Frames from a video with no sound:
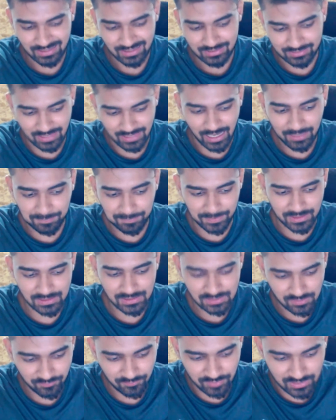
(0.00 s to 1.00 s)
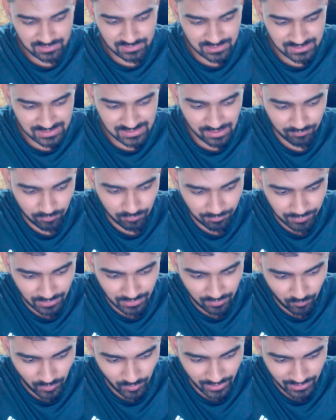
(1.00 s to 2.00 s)
that means we just have to break
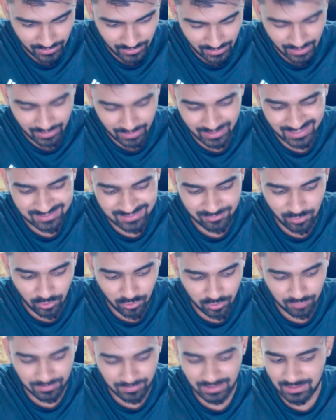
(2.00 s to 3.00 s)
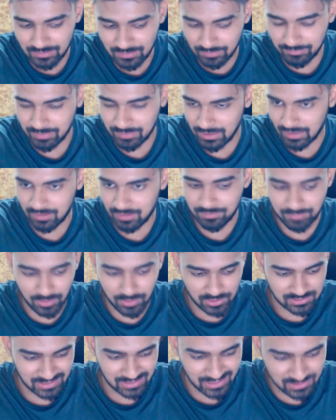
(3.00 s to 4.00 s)
y, and x will automatically break,
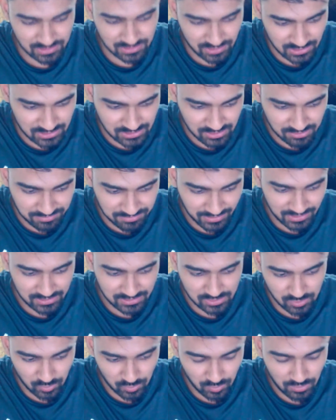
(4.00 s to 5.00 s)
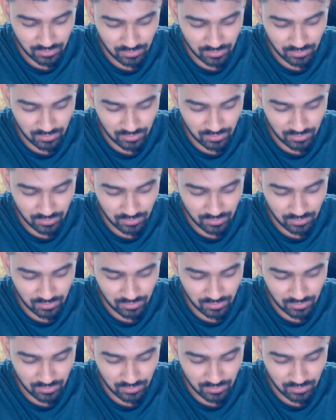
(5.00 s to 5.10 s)
because x receives -2,